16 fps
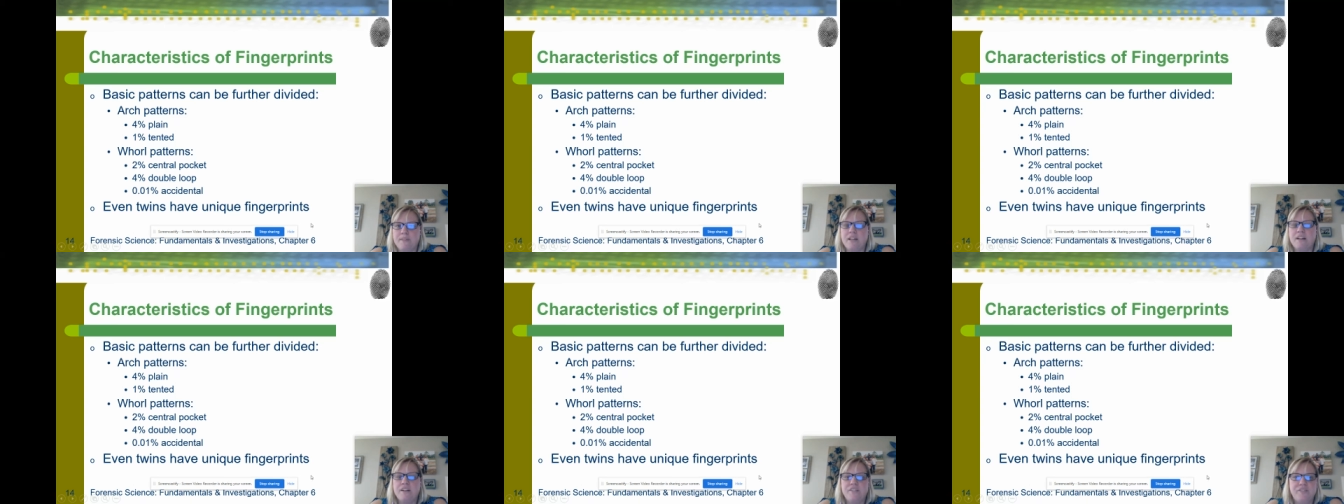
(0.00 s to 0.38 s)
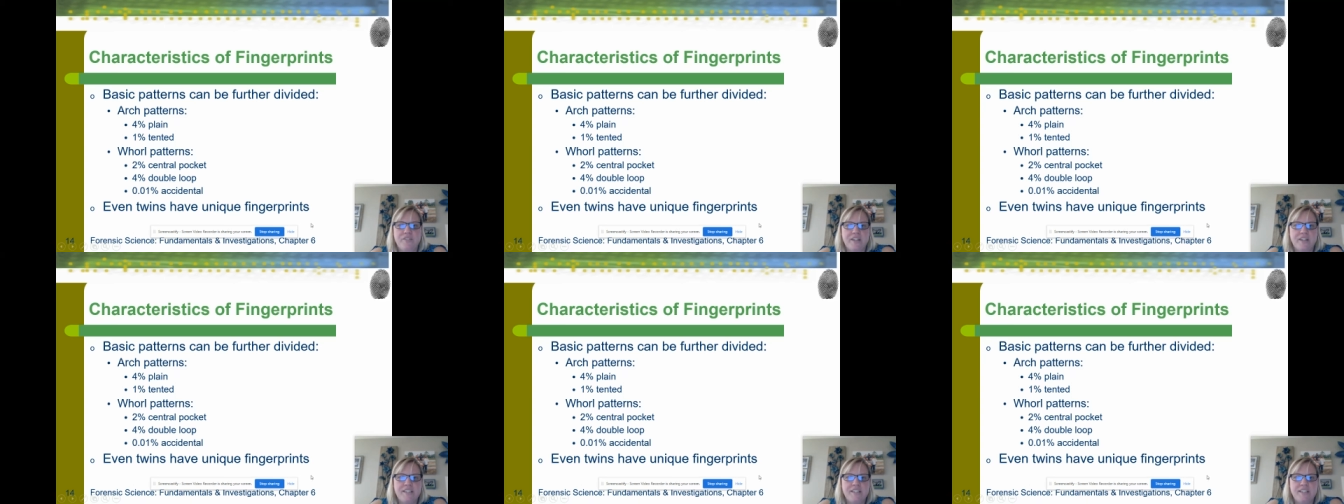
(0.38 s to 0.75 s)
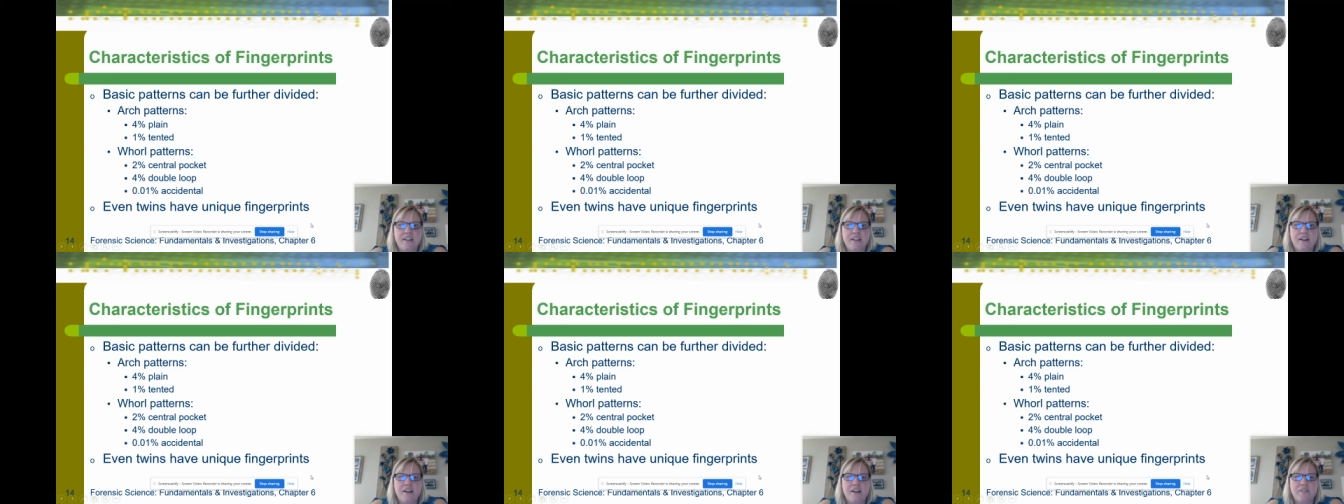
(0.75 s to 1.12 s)
convicted
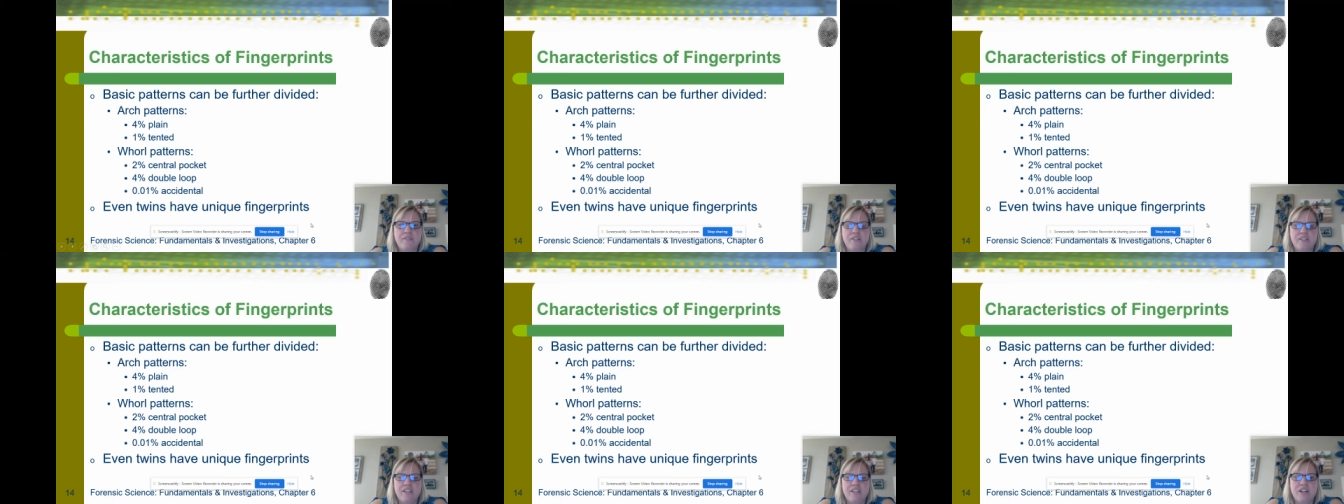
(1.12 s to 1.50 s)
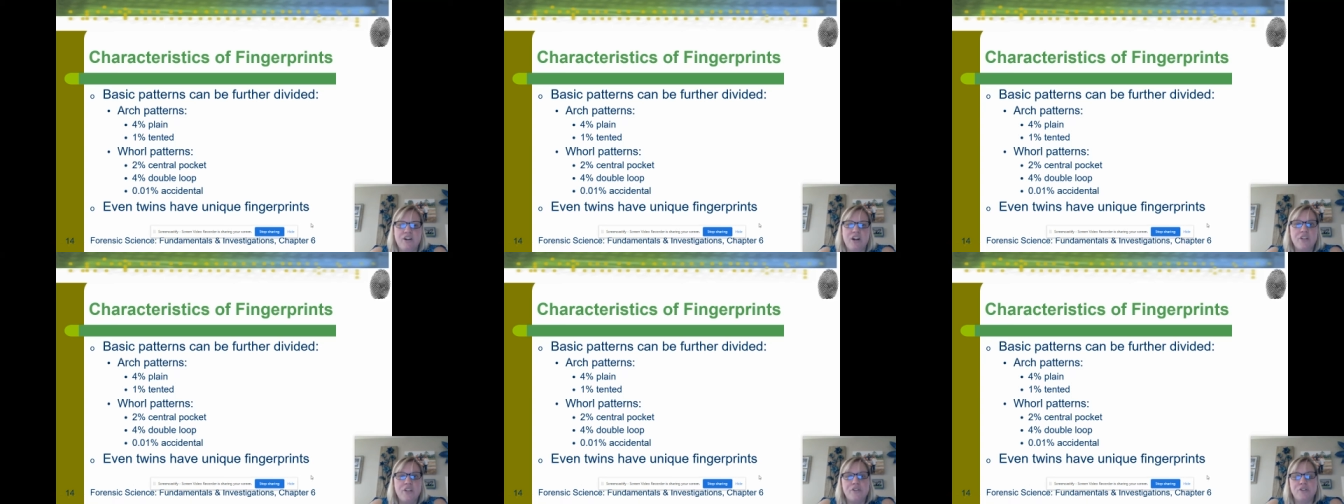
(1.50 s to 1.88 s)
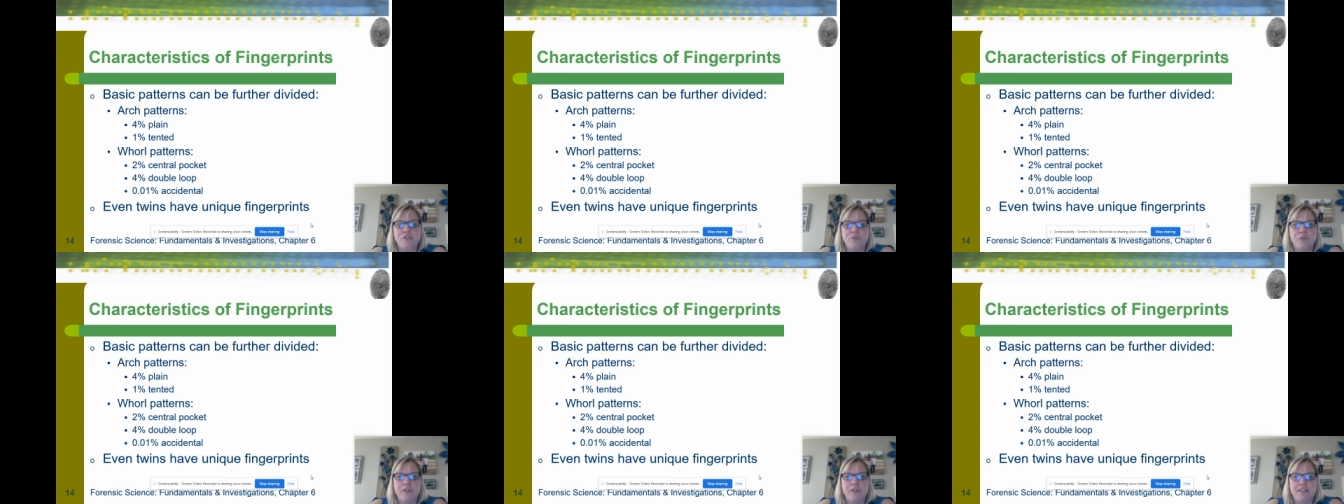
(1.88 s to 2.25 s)
of the other
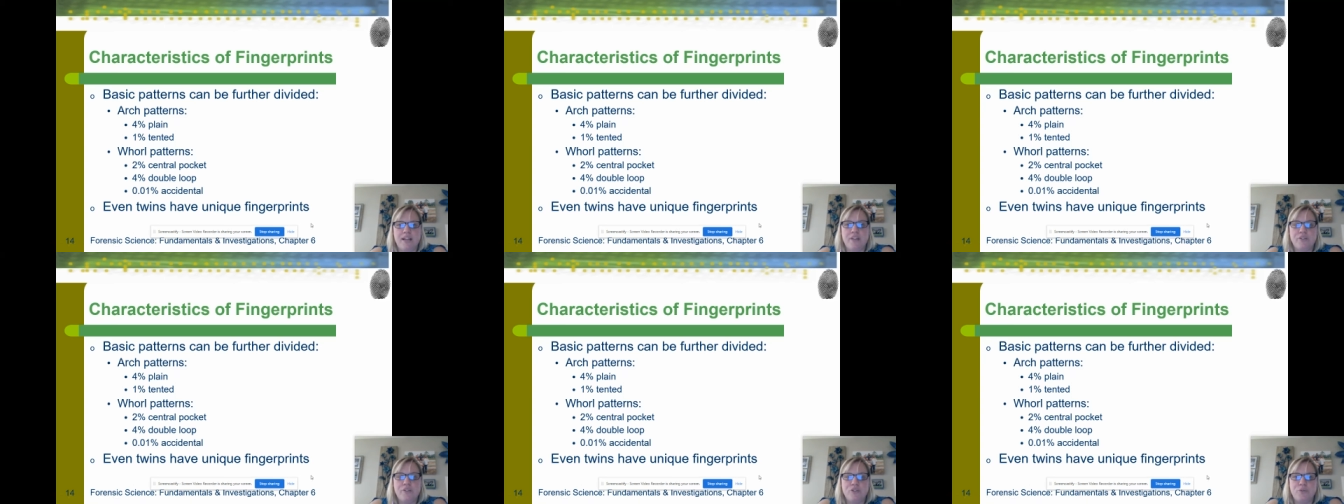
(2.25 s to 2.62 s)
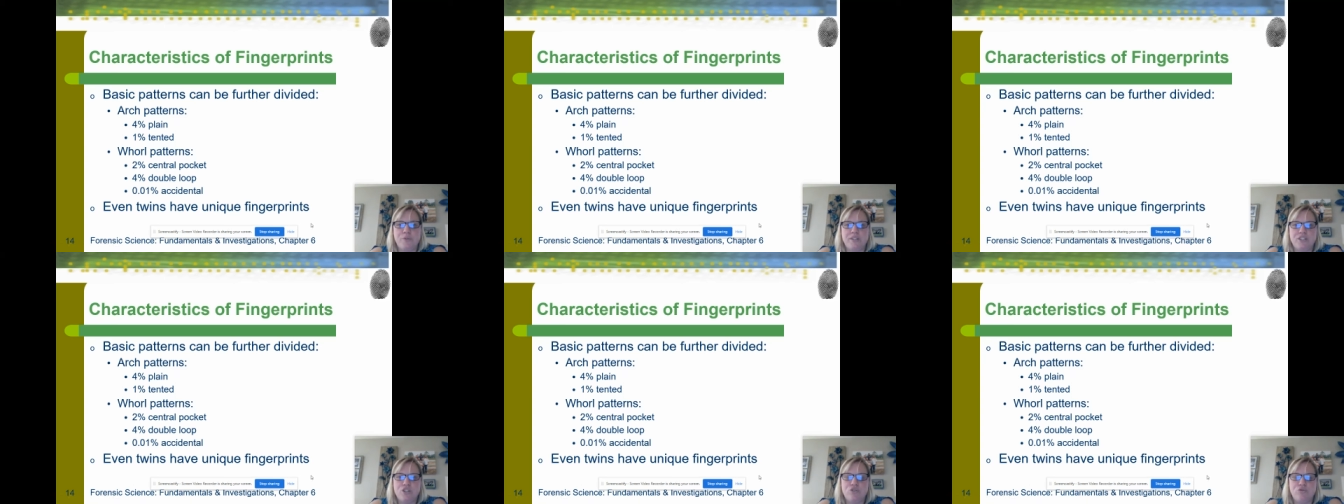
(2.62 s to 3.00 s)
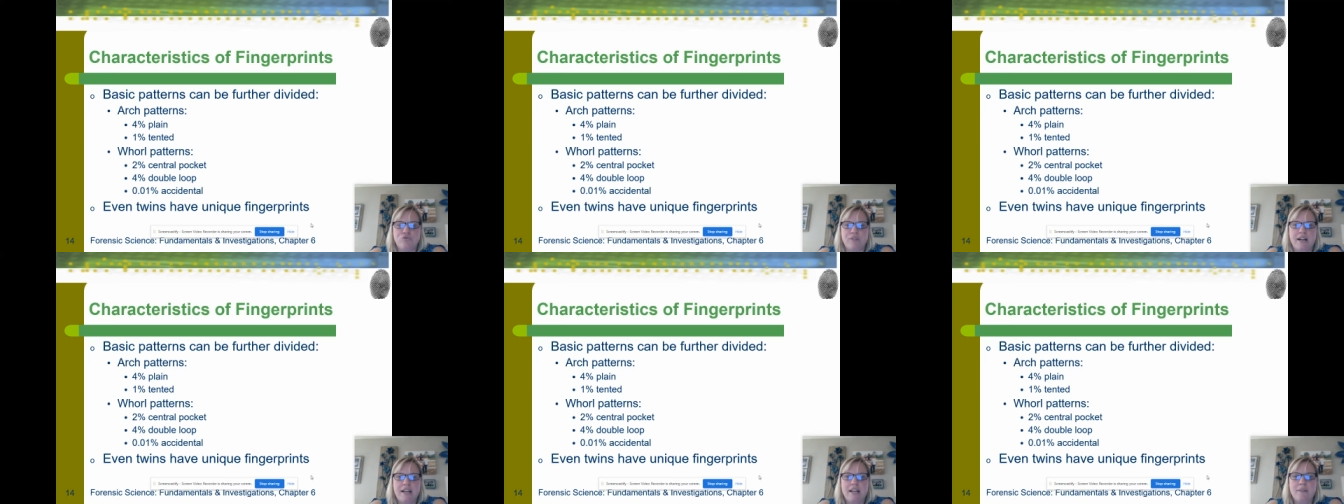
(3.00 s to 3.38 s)
twin's
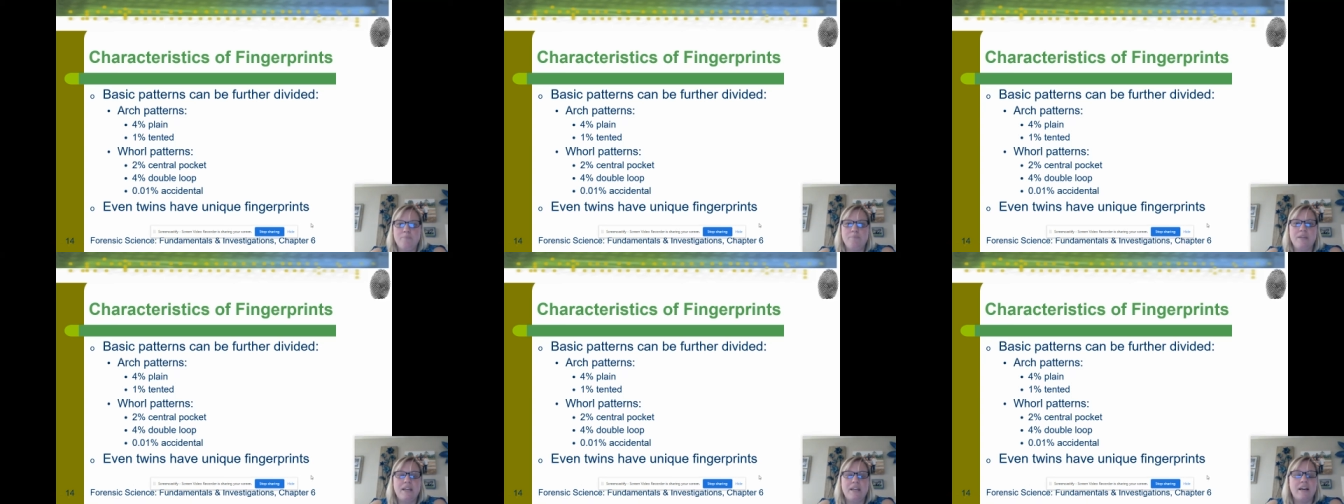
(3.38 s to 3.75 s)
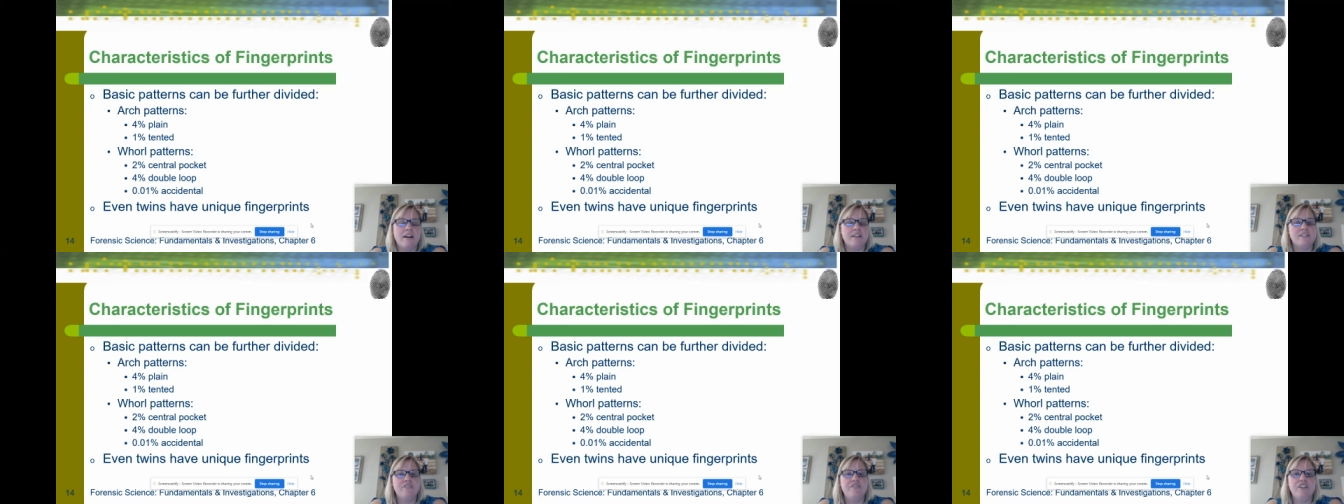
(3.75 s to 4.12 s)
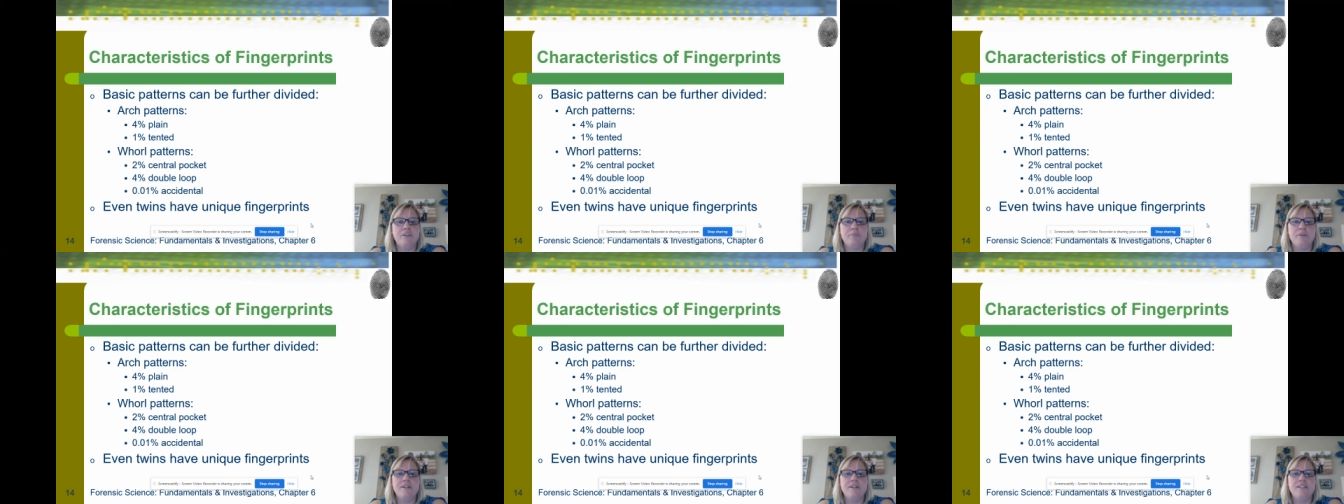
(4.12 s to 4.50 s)
crime because of
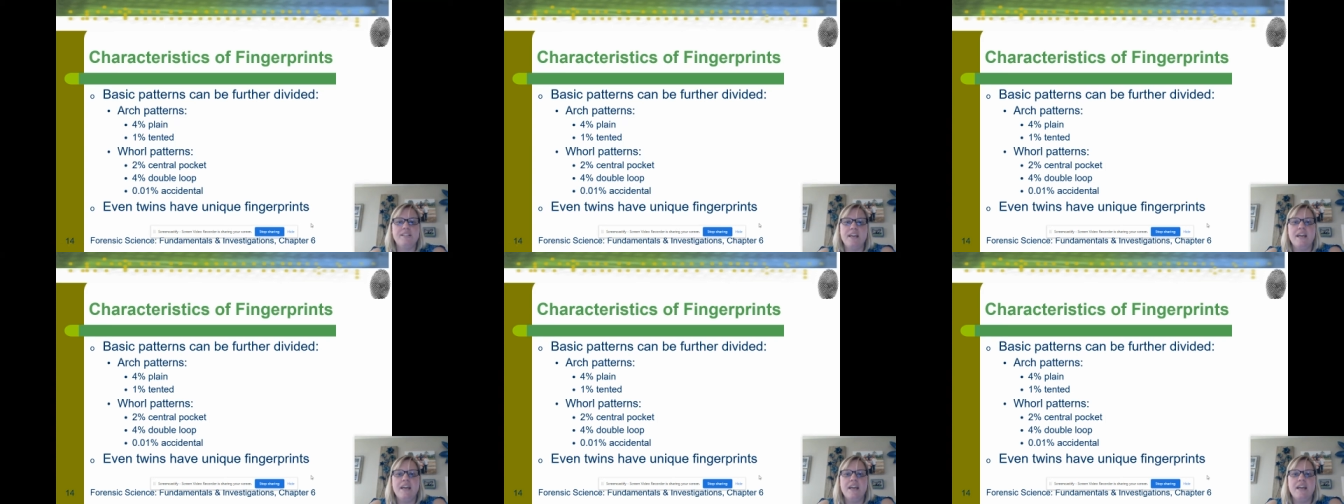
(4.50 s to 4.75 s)
fingerprints,